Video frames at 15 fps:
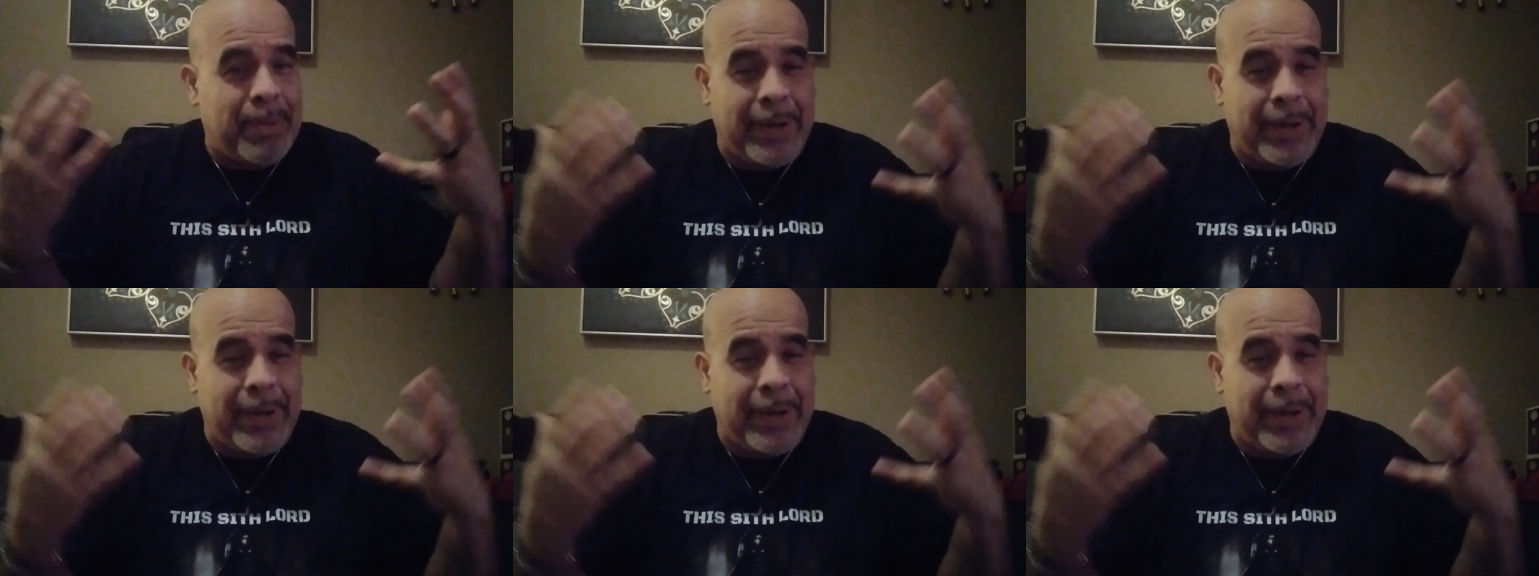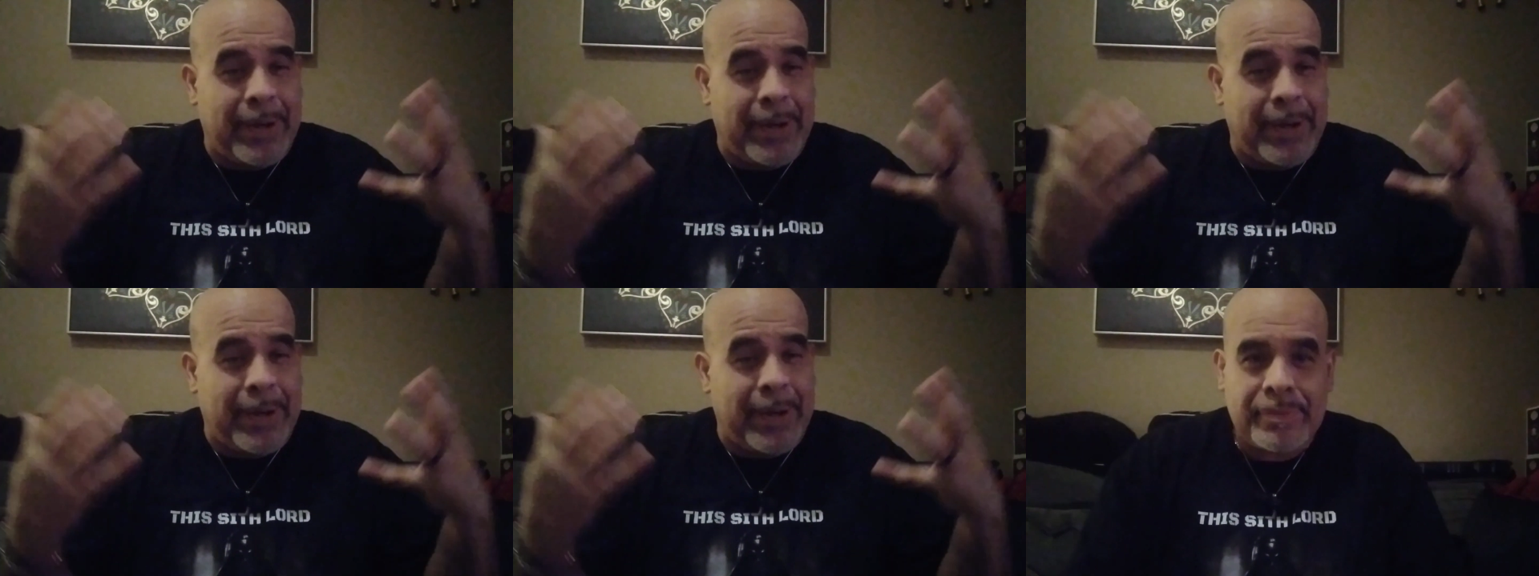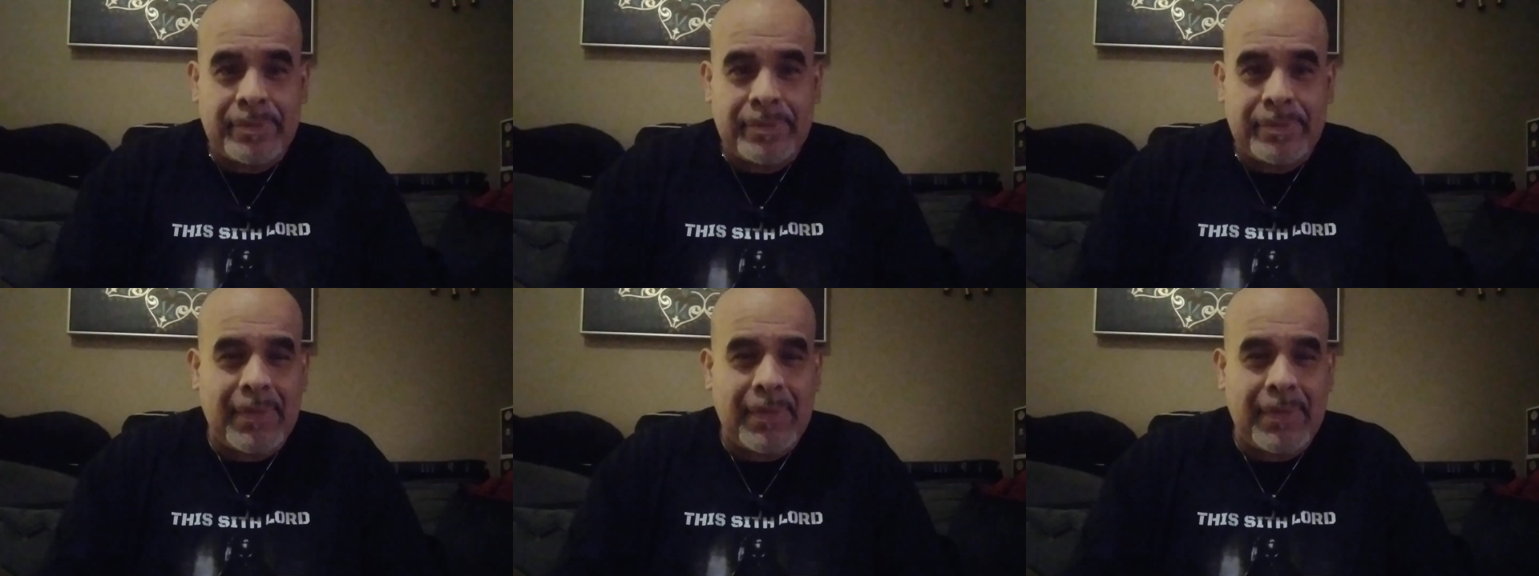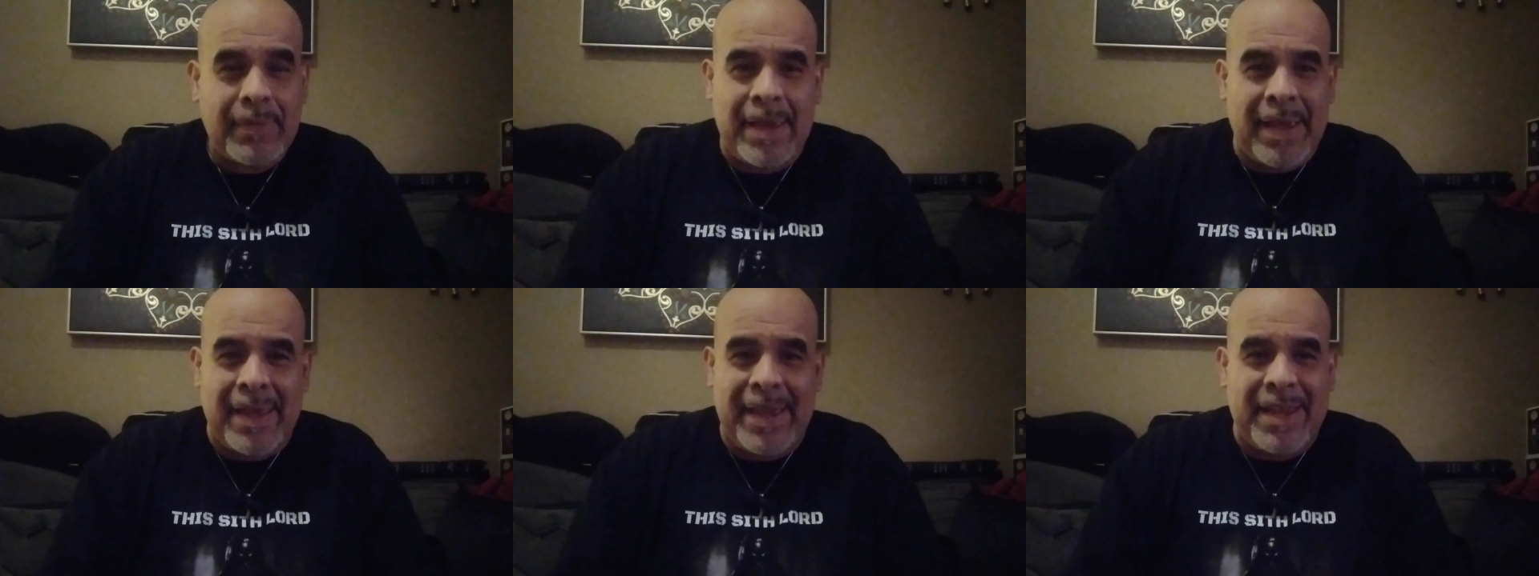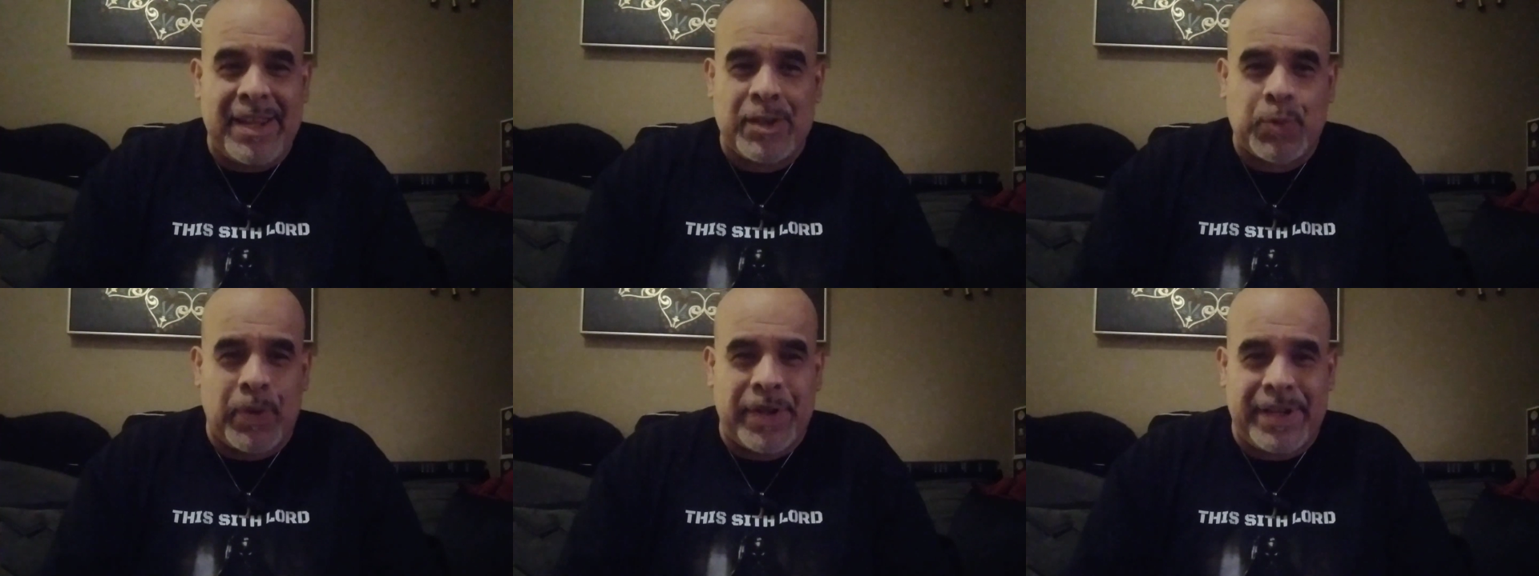but it, it
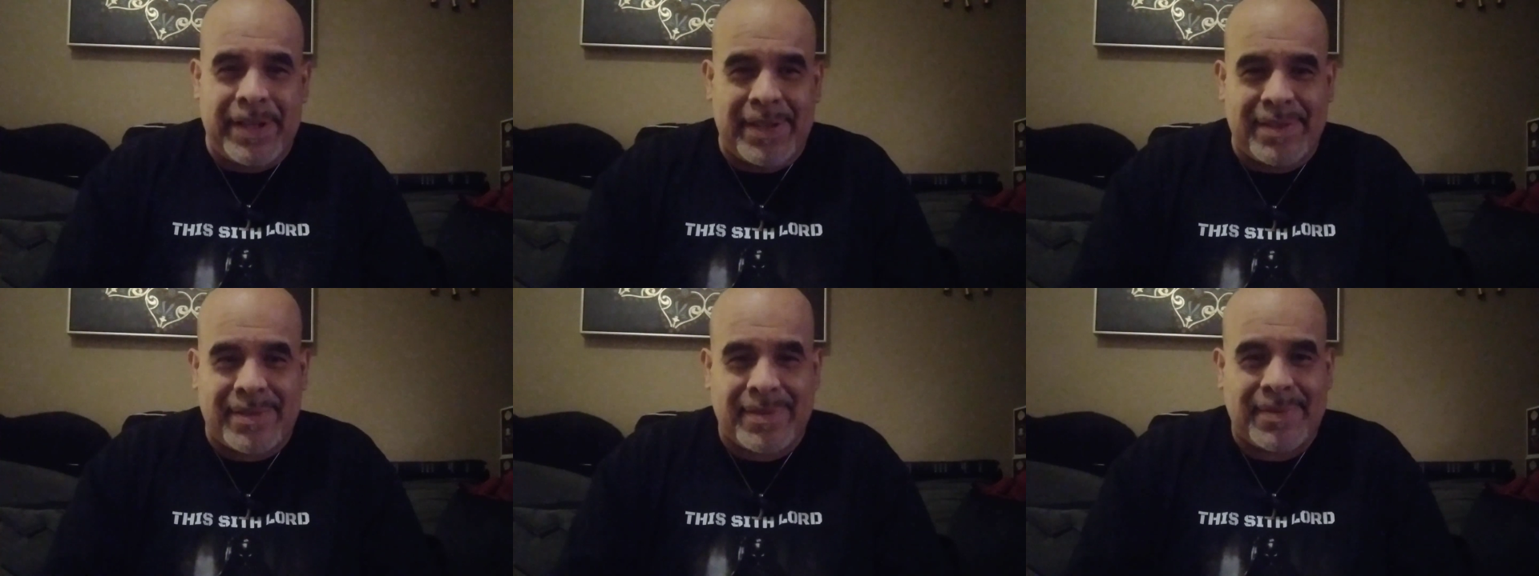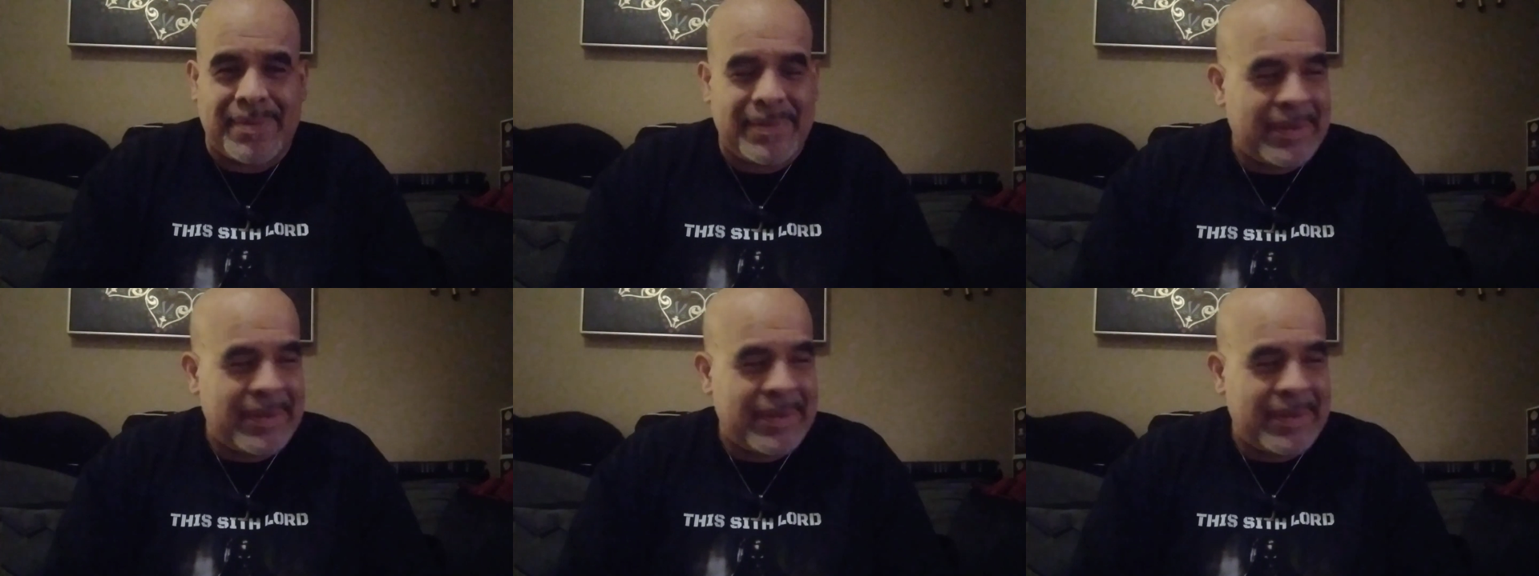is what it is.